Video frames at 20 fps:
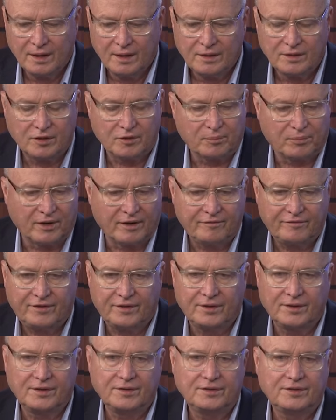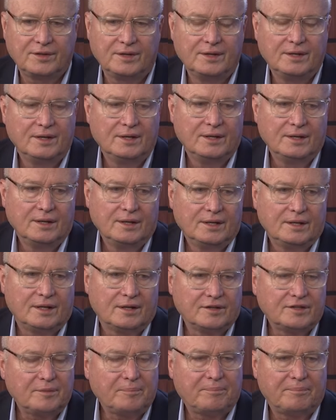New Braunfels,
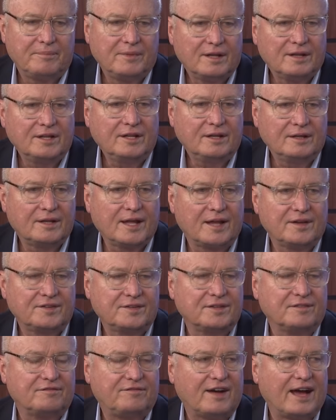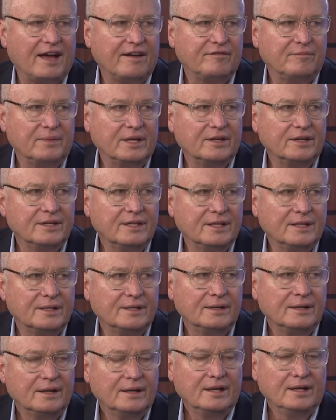and it's a little less than 5
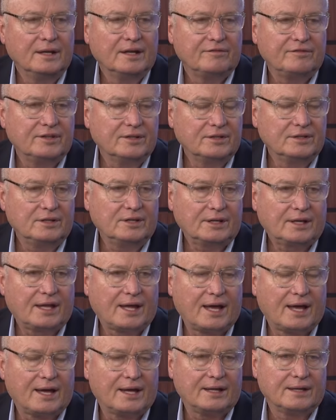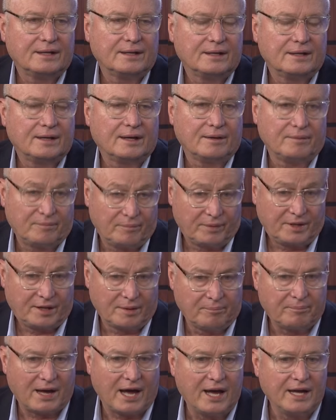million. If you look at
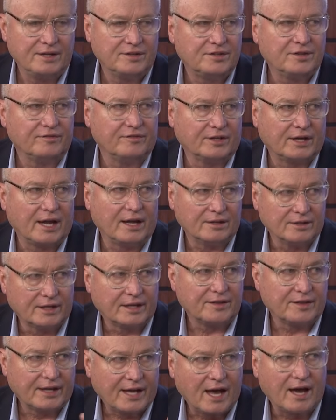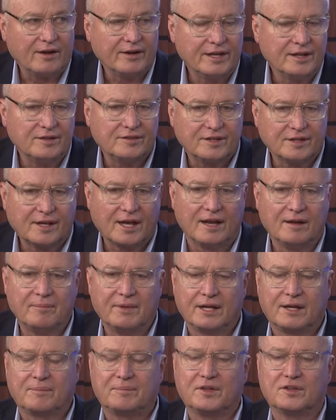combined, so if you kind of look at the counties that kind of
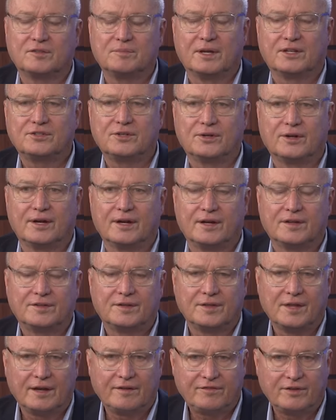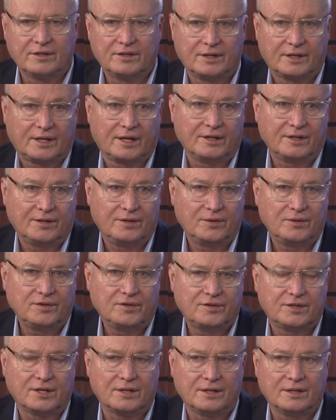make up those metro areas, and then if you look at
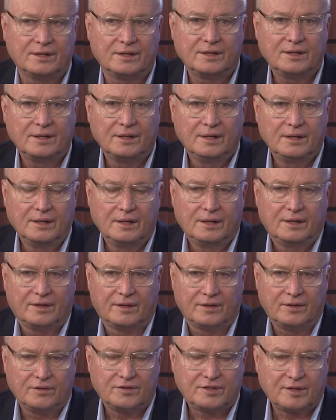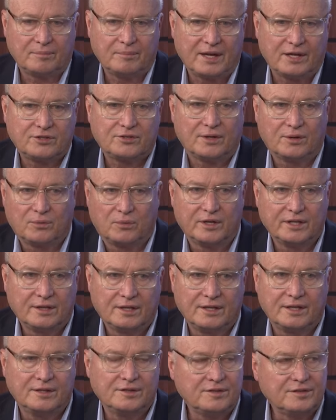Houston, the Houston Metro
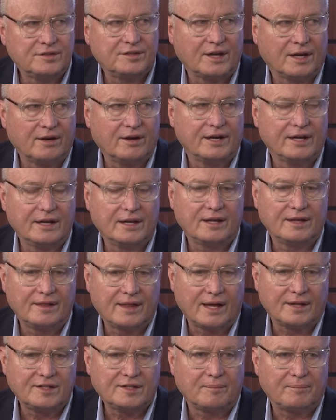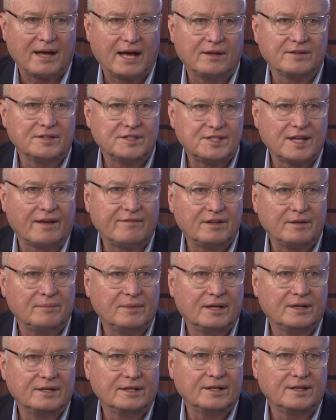Woodlands area, that's about 7
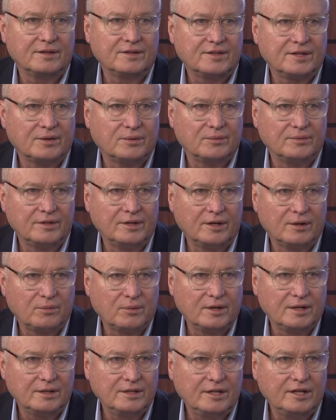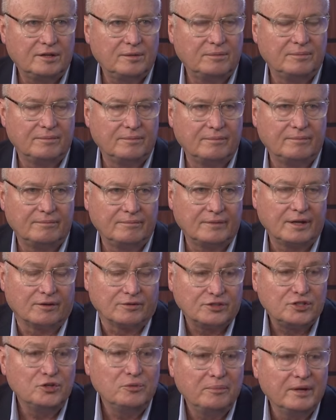million. So, we're a little,
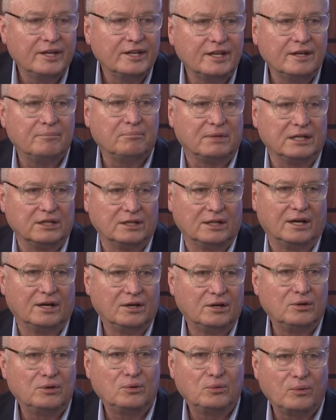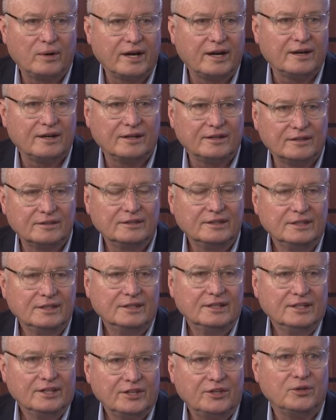2 million below where
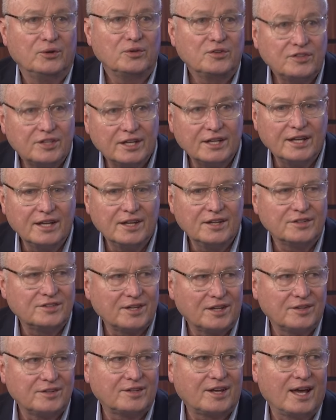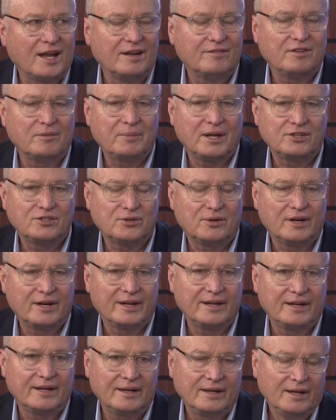Houston is as kind of a metro
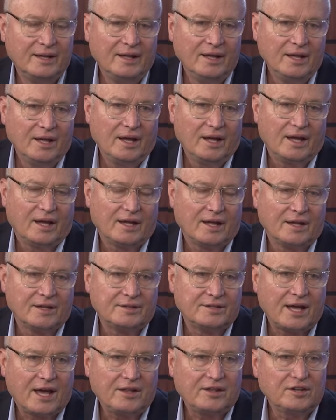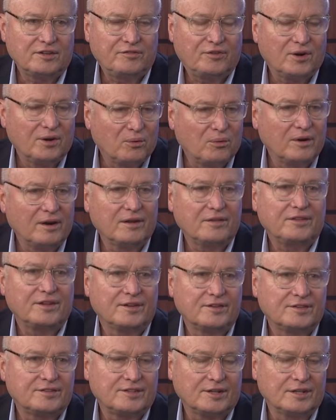area. Sure. Dallas-Fort Worth
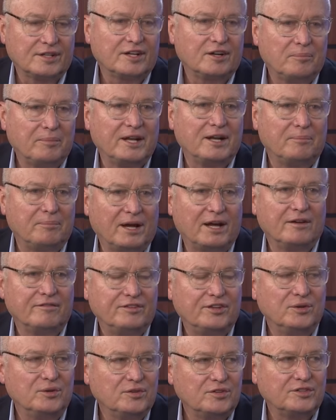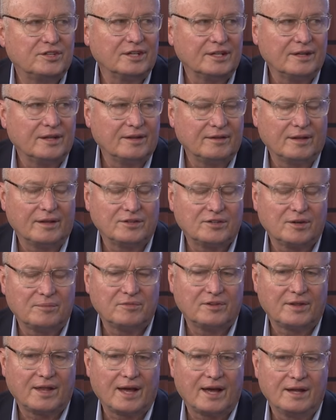is a little bit above Houston in
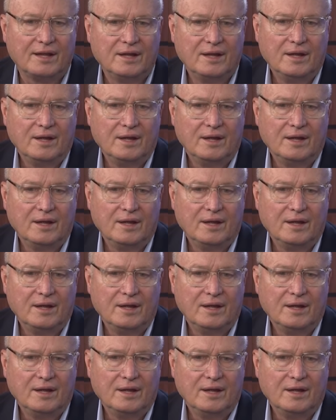terms of that.